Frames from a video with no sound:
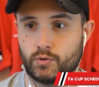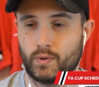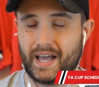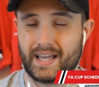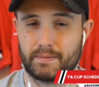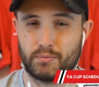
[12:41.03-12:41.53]
We're
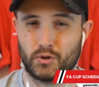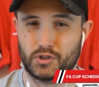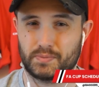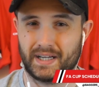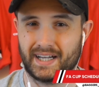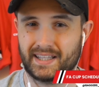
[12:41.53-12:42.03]
eight points
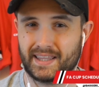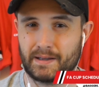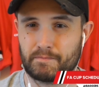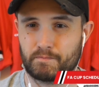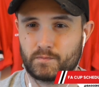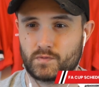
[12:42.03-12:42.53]
behind
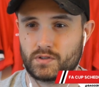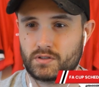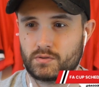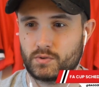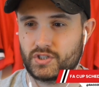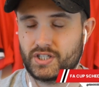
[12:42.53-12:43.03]
them,
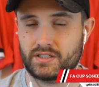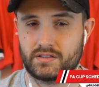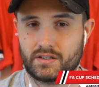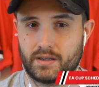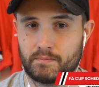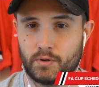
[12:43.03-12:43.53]
which
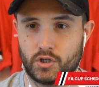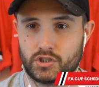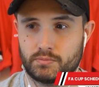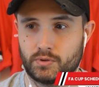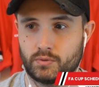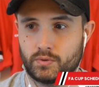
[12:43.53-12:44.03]
isn't
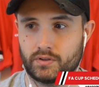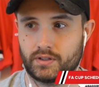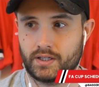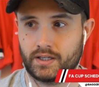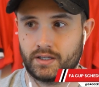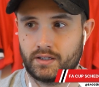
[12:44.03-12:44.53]
impossible with
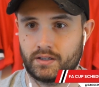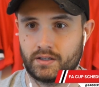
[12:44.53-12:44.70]
uh,